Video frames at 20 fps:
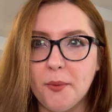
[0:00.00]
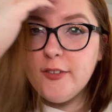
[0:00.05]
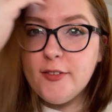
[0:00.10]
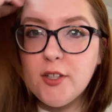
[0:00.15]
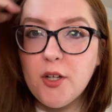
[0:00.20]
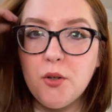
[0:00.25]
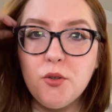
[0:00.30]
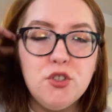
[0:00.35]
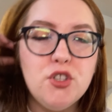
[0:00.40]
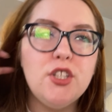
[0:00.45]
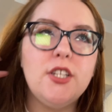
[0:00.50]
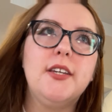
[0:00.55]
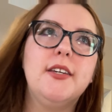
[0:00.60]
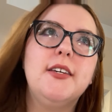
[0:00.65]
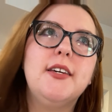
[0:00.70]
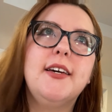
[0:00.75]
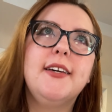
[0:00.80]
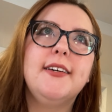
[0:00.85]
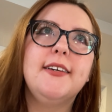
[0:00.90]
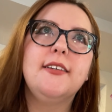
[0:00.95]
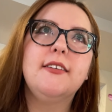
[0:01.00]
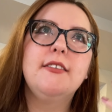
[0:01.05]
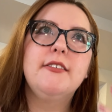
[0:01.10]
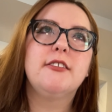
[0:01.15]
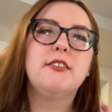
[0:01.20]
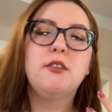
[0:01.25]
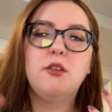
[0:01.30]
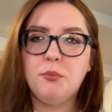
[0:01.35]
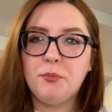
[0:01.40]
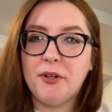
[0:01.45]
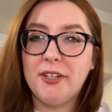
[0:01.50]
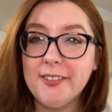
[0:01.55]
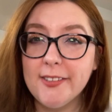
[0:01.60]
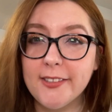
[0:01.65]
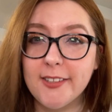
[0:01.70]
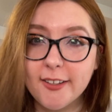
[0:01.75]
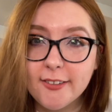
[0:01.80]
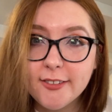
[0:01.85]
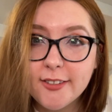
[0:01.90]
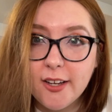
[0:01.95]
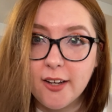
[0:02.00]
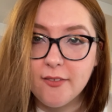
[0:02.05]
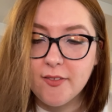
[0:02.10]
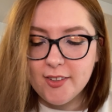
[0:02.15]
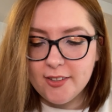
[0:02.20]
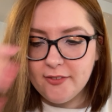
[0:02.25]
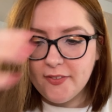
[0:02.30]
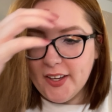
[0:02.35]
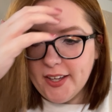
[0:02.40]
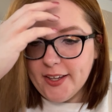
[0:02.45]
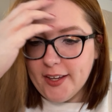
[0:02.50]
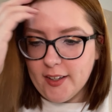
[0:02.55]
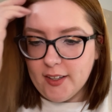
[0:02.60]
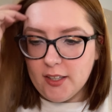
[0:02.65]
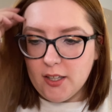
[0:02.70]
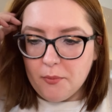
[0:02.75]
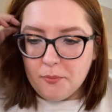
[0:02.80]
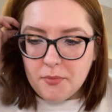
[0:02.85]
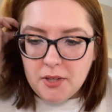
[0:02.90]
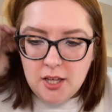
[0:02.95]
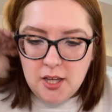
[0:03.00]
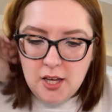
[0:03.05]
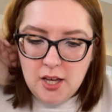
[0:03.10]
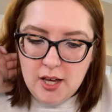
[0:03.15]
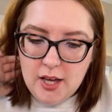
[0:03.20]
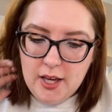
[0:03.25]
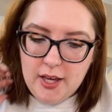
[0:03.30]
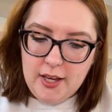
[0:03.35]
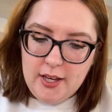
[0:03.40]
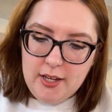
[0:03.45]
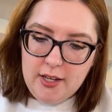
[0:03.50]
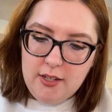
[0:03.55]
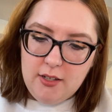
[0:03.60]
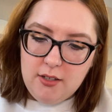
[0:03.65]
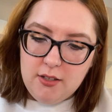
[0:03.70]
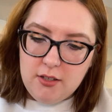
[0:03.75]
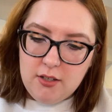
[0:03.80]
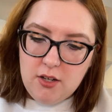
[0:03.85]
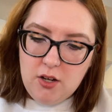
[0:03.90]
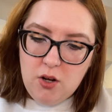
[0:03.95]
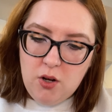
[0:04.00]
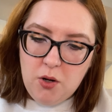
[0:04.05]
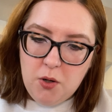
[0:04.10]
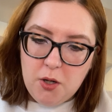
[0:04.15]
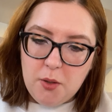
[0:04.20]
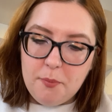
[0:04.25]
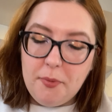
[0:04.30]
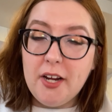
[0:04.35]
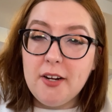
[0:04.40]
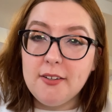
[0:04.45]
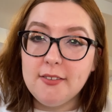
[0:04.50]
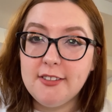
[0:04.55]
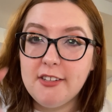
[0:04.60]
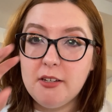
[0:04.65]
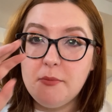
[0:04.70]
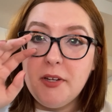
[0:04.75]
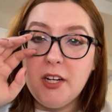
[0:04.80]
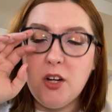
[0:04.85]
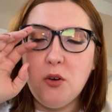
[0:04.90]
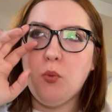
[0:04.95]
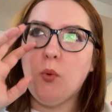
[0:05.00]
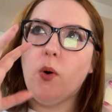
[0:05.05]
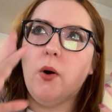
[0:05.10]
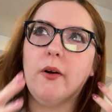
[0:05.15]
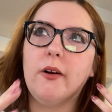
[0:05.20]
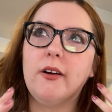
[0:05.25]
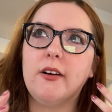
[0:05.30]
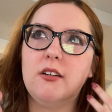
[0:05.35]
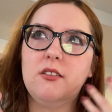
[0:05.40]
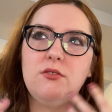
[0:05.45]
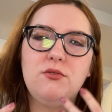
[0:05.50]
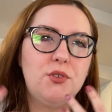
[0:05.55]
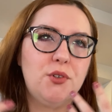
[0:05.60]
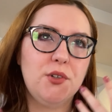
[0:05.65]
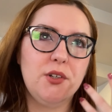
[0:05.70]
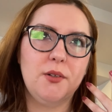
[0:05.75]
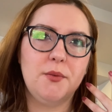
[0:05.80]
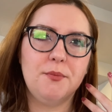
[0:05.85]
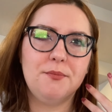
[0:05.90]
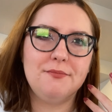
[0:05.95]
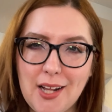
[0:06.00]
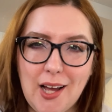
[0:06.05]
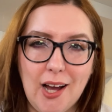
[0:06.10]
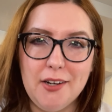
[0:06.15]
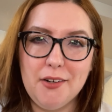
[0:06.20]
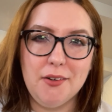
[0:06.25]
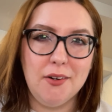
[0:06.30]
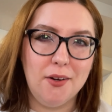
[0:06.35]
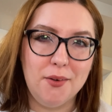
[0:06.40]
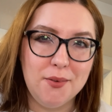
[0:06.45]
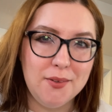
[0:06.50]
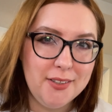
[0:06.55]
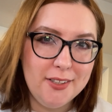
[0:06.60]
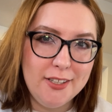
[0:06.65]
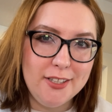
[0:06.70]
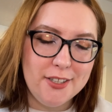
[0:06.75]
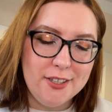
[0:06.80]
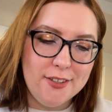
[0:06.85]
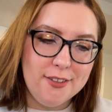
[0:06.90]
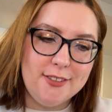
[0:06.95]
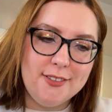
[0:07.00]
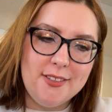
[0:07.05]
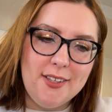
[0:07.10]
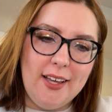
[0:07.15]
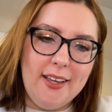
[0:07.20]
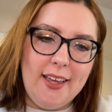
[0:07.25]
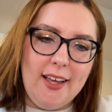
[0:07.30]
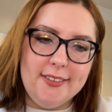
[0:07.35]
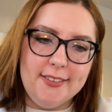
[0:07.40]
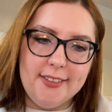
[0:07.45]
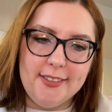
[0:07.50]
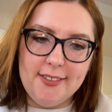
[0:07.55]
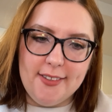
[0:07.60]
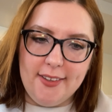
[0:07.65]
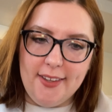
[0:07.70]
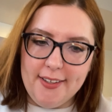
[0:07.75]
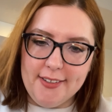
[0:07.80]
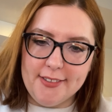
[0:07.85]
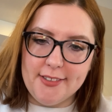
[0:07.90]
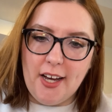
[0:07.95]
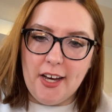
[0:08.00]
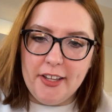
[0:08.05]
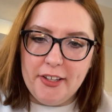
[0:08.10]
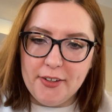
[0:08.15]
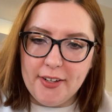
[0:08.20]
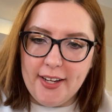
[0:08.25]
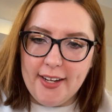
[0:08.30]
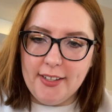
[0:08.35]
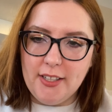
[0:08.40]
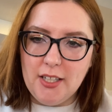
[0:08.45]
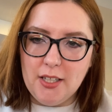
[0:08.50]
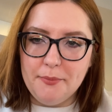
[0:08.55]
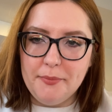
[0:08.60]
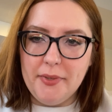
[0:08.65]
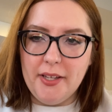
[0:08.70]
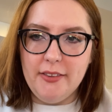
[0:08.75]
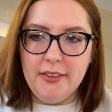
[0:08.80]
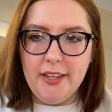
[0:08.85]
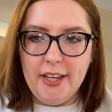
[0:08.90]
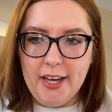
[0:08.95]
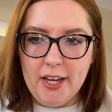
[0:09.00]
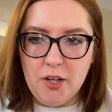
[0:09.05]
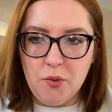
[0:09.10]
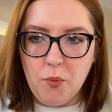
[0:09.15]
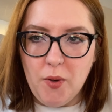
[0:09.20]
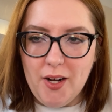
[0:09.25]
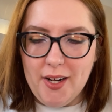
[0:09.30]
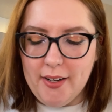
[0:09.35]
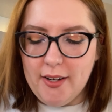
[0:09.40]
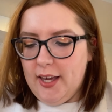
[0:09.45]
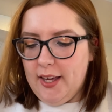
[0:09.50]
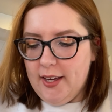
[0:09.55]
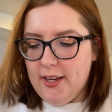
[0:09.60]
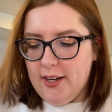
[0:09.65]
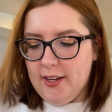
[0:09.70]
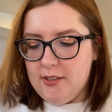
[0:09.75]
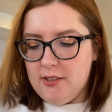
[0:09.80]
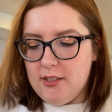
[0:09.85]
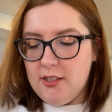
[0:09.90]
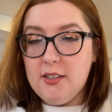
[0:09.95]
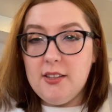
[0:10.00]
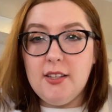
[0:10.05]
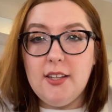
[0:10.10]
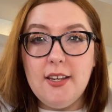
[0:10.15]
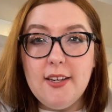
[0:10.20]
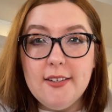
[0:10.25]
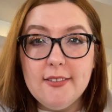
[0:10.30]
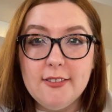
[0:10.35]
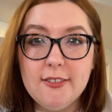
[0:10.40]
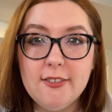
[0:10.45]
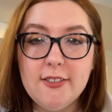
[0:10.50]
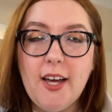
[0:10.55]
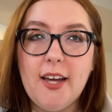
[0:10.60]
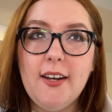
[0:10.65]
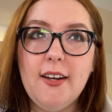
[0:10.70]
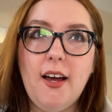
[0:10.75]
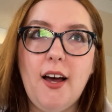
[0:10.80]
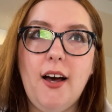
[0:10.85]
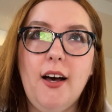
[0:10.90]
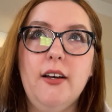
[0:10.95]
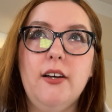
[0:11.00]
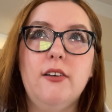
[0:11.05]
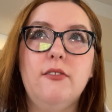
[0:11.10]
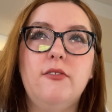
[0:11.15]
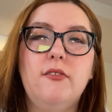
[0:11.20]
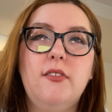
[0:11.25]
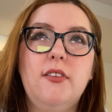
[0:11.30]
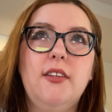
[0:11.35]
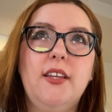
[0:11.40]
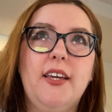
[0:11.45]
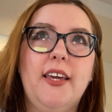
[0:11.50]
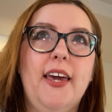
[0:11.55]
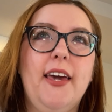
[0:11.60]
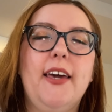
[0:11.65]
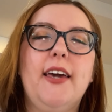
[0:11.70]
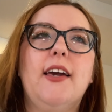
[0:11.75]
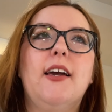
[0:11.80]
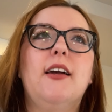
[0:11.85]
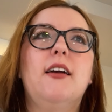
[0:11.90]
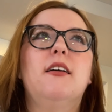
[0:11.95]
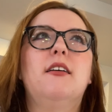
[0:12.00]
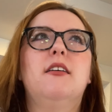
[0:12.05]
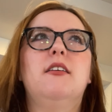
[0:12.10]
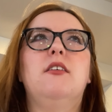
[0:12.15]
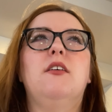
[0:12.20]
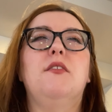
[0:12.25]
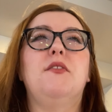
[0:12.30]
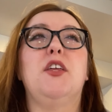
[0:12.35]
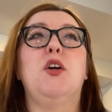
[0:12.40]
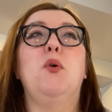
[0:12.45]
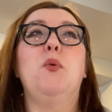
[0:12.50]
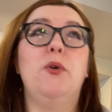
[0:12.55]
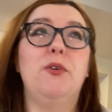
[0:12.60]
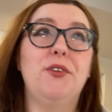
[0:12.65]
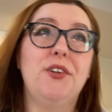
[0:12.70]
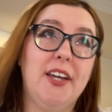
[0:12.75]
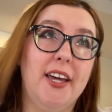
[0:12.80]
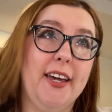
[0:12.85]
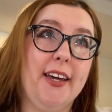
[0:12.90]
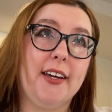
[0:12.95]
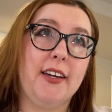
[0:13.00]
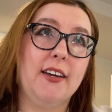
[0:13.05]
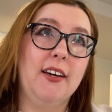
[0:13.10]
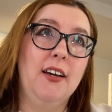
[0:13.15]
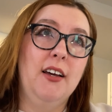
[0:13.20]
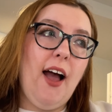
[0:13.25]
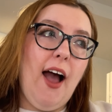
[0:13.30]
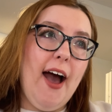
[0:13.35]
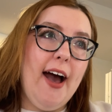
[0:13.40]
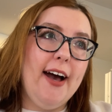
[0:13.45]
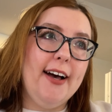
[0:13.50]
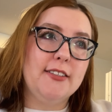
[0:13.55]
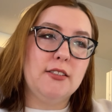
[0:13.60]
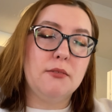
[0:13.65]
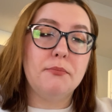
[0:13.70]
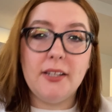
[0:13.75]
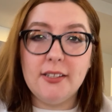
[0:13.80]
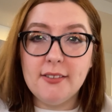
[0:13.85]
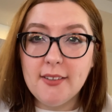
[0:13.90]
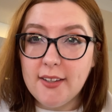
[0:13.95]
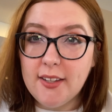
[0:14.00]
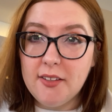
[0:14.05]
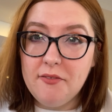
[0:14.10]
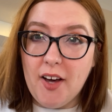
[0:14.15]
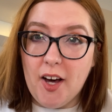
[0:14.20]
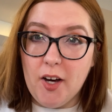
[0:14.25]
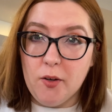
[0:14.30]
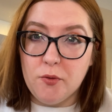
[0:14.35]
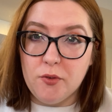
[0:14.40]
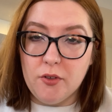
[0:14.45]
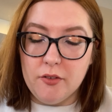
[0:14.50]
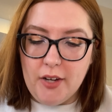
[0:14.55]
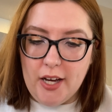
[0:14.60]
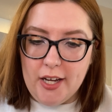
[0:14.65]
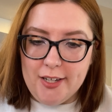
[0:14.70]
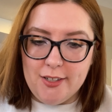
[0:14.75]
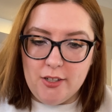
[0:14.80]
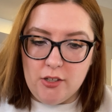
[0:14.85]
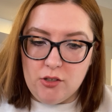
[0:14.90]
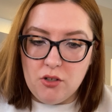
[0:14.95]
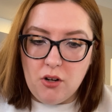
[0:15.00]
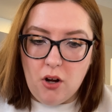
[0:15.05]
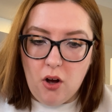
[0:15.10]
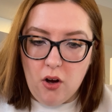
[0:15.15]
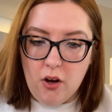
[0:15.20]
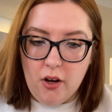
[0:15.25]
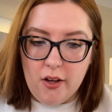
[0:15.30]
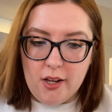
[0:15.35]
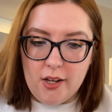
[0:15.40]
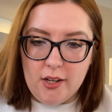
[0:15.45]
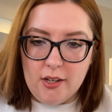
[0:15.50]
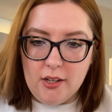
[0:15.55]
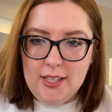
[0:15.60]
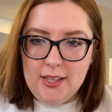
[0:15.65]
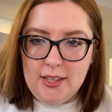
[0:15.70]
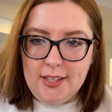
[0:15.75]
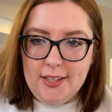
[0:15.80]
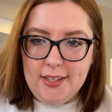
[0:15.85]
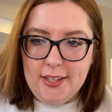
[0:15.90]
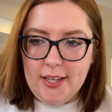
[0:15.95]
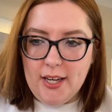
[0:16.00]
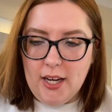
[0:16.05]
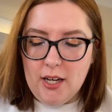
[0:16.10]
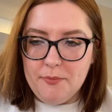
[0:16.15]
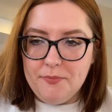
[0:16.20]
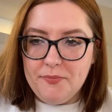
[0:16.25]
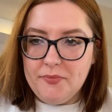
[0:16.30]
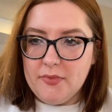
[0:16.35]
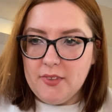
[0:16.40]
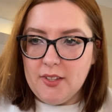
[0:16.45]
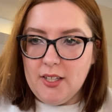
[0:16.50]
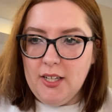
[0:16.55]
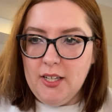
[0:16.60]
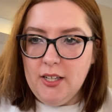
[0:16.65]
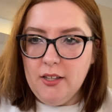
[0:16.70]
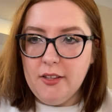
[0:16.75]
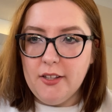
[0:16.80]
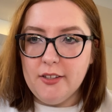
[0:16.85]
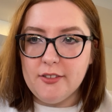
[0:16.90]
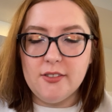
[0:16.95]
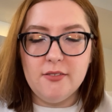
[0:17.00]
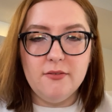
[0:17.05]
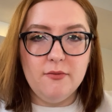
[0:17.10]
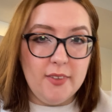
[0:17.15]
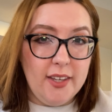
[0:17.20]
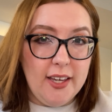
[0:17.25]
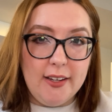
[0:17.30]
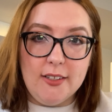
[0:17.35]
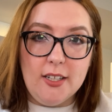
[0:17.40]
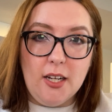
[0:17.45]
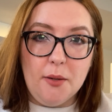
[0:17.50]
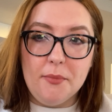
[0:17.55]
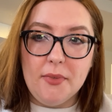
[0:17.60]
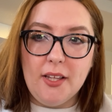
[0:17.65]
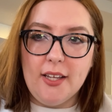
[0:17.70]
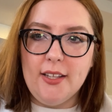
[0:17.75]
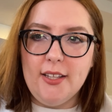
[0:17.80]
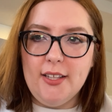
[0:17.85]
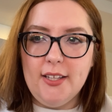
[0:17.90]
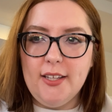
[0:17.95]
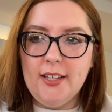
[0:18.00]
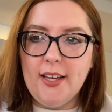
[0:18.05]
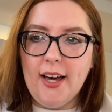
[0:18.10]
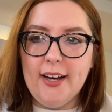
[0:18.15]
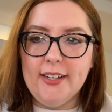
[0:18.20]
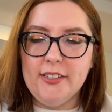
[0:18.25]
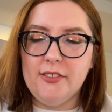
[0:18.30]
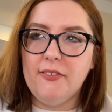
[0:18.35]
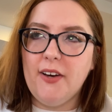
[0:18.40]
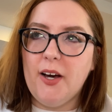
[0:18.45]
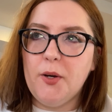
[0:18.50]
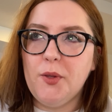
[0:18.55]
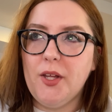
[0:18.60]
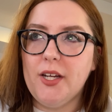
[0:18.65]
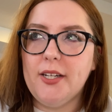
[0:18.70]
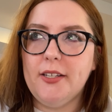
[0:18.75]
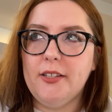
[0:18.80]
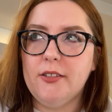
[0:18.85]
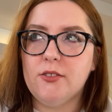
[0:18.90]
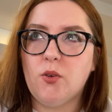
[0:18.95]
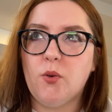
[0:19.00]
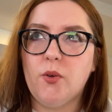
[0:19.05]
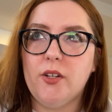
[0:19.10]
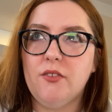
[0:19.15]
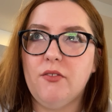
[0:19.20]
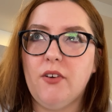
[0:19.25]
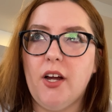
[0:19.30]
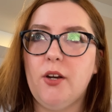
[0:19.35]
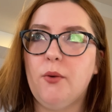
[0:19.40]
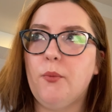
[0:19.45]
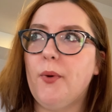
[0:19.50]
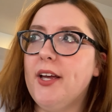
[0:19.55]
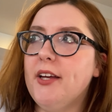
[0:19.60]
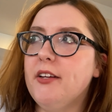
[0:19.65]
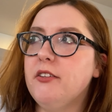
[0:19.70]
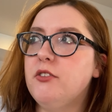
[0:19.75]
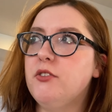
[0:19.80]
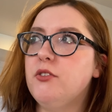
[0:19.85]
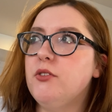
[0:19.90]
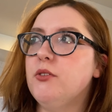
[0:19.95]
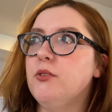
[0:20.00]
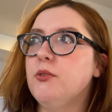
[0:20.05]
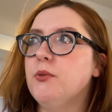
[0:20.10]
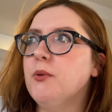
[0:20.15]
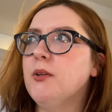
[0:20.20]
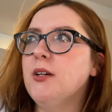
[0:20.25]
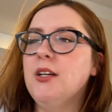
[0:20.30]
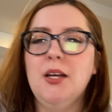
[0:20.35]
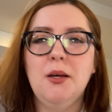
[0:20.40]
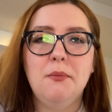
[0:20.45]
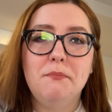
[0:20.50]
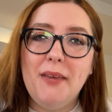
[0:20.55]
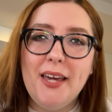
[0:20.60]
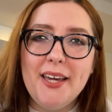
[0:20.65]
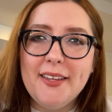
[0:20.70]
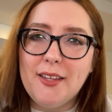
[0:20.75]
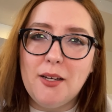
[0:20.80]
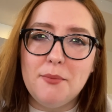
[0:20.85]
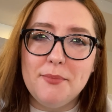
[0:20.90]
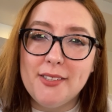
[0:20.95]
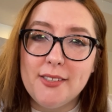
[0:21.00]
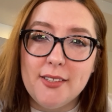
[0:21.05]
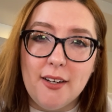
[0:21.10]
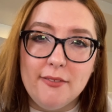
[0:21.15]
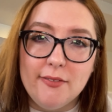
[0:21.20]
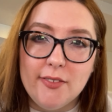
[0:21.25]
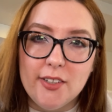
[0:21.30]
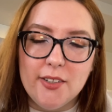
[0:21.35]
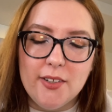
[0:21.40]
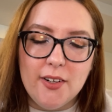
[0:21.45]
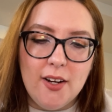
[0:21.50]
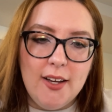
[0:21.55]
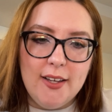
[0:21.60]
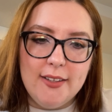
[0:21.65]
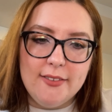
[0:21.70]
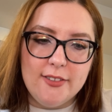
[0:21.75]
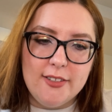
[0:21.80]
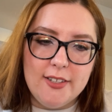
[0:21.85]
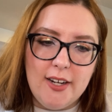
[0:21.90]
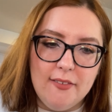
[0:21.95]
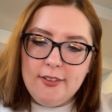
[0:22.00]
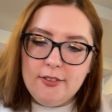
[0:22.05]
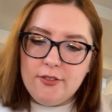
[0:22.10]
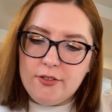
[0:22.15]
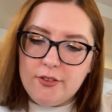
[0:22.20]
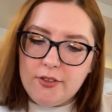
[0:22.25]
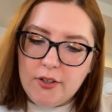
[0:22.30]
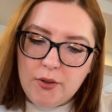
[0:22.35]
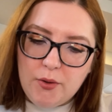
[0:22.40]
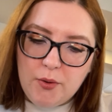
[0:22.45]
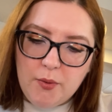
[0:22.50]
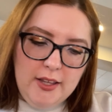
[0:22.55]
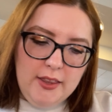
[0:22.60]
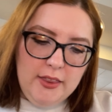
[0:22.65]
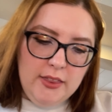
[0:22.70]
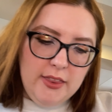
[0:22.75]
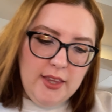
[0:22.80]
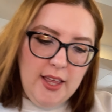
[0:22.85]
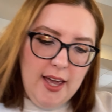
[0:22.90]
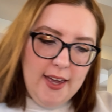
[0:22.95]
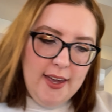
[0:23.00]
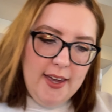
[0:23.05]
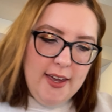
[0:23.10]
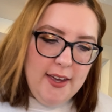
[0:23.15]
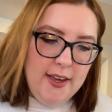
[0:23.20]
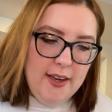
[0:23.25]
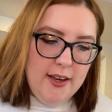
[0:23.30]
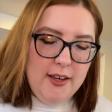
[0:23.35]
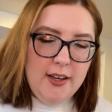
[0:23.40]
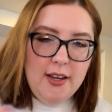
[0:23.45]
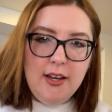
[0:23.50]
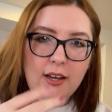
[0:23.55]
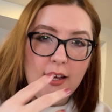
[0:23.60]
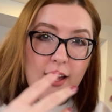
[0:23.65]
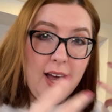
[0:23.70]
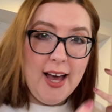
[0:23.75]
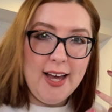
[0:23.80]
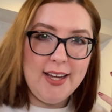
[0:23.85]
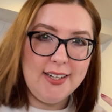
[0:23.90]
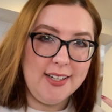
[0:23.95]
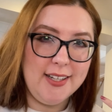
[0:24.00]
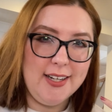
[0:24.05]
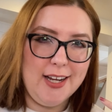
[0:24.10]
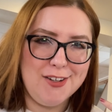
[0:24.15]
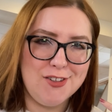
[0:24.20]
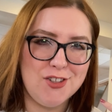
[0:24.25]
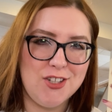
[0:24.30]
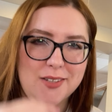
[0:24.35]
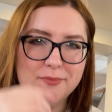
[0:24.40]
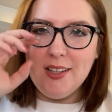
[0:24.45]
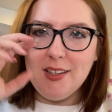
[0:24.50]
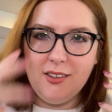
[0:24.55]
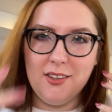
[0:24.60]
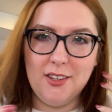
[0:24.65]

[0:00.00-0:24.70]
So she is the princess of this fake kingdom and her parents had been at war for, I don't know, years against this other kingdom and they had won. And the son of the king, of the old king, has basically vowed revenge on the um, this kingdom. Like he has vowed that he's going to find a way to make them suffer and stuff. So they had a connection.